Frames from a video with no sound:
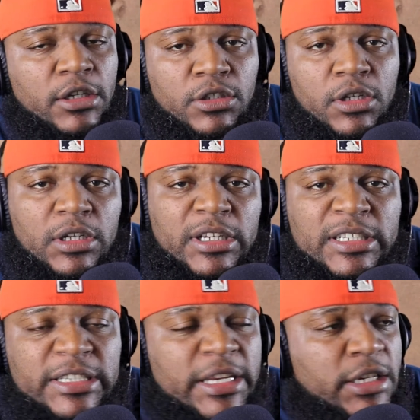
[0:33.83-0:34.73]
So look,
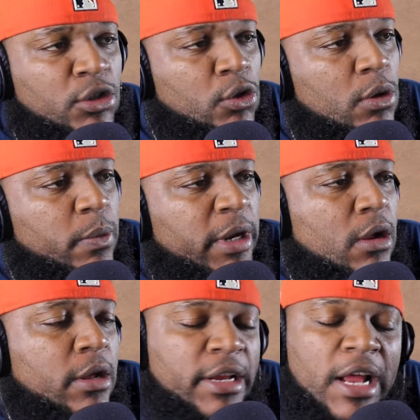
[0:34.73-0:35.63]
let's get into it. We
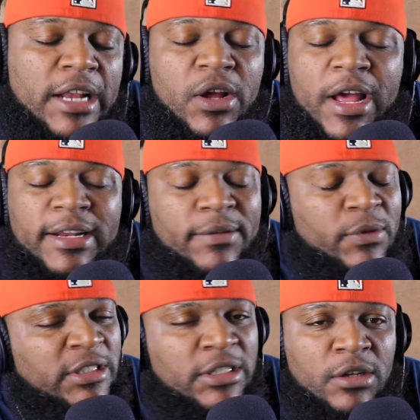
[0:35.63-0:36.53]
gonna, yeah, I know I
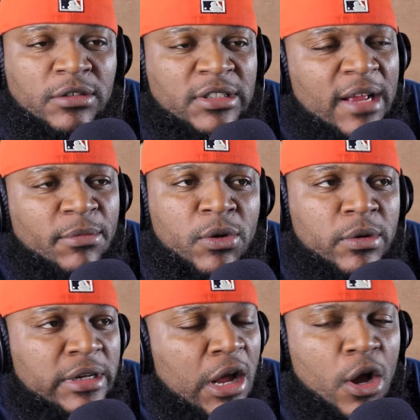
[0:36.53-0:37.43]
wasn't gonna stop
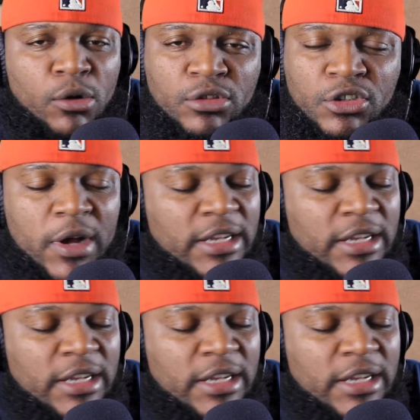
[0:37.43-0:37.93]
doing the old school.